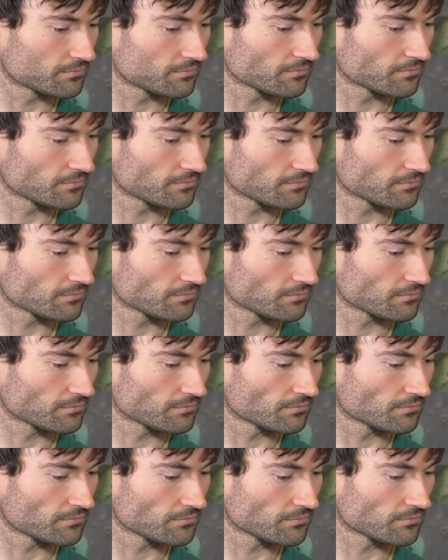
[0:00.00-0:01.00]

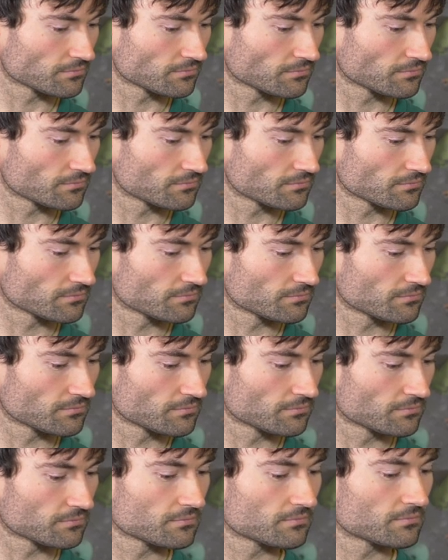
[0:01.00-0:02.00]

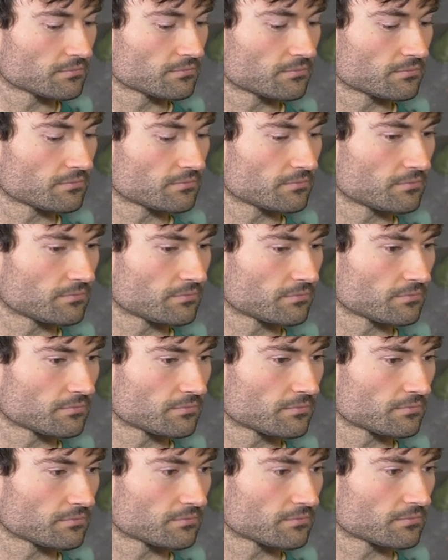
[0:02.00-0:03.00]

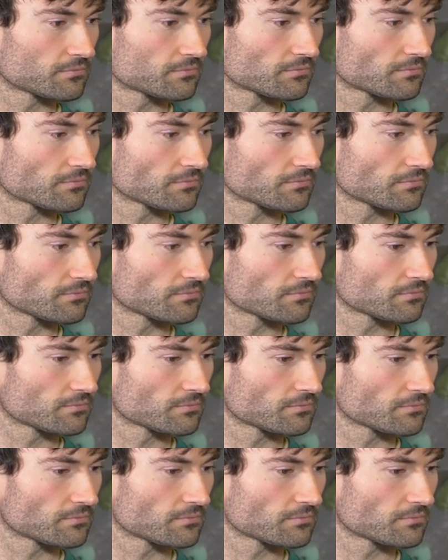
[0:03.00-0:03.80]
This person isn't speaking.